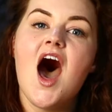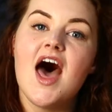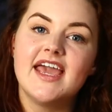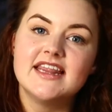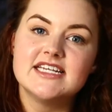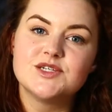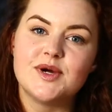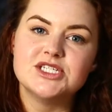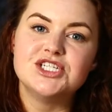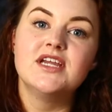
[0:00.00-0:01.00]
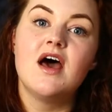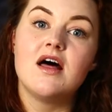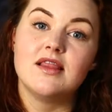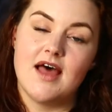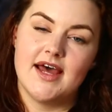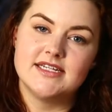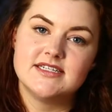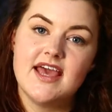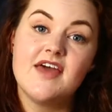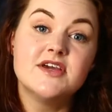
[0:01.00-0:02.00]
I get this question a lot,
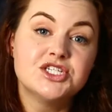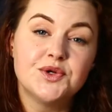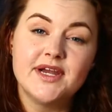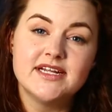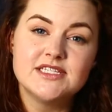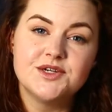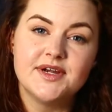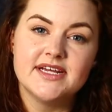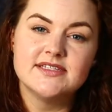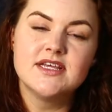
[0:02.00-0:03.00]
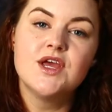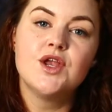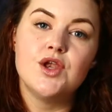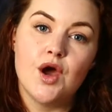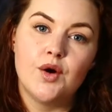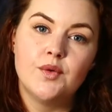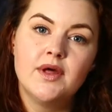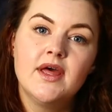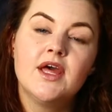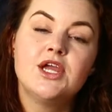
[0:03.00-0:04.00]
and the short answer is no.
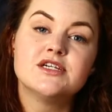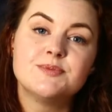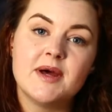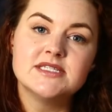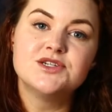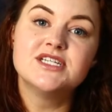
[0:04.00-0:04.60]
Your sponsor